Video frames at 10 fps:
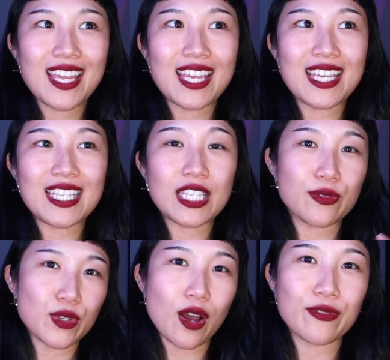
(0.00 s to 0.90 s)
it
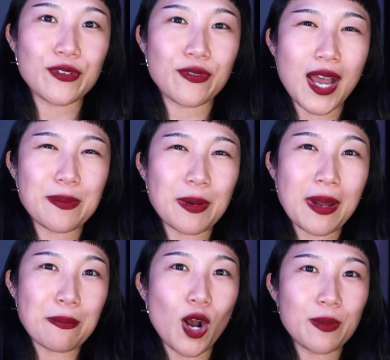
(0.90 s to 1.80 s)
gives off the vibe that
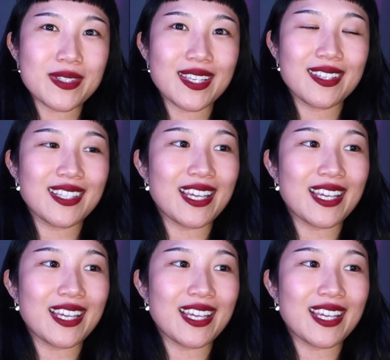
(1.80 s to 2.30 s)
my mom did.